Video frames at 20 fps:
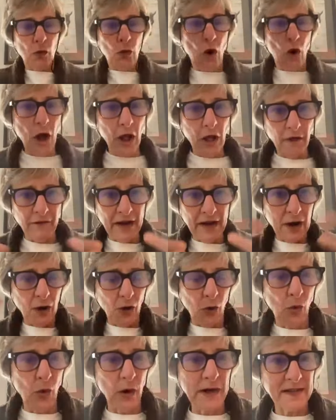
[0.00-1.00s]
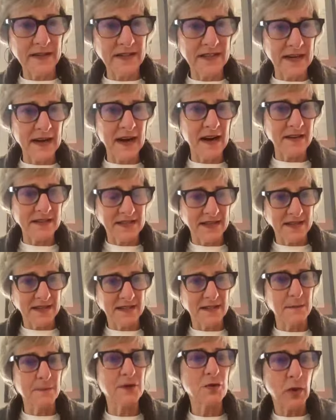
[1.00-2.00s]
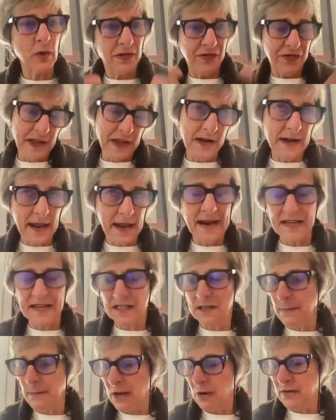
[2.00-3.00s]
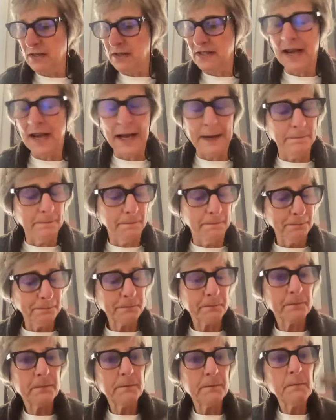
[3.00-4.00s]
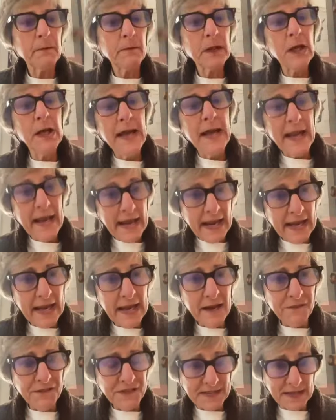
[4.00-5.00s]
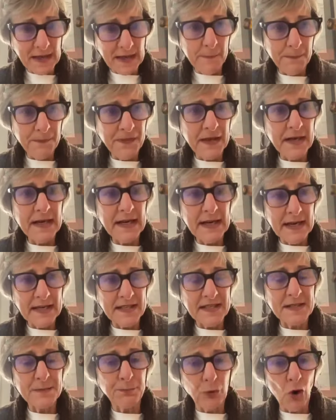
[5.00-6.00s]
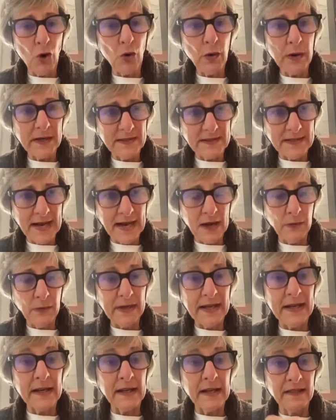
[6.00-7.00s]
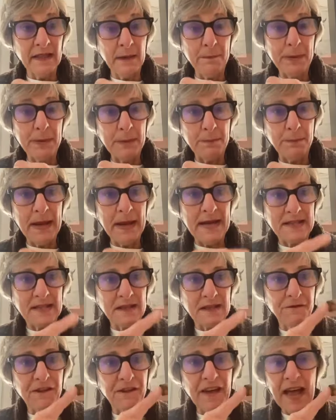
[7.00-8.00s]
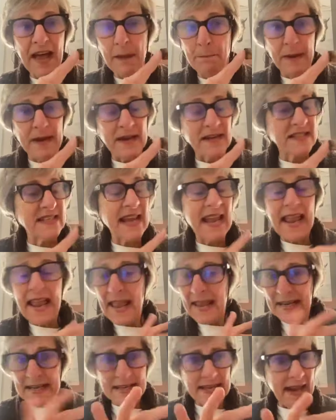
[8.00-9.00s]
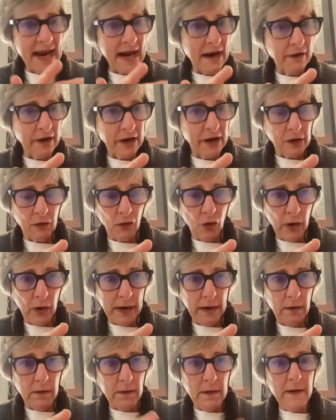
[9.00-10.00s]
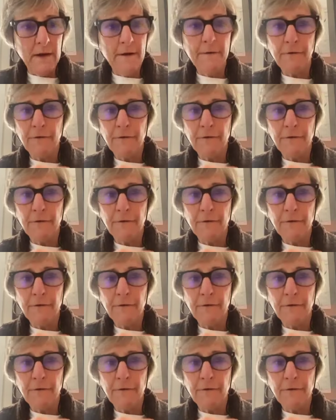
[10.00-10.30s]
through all of our organs and our systems within X amount of time. If something is broken down in a lipid base, a fat base, any carrier oil,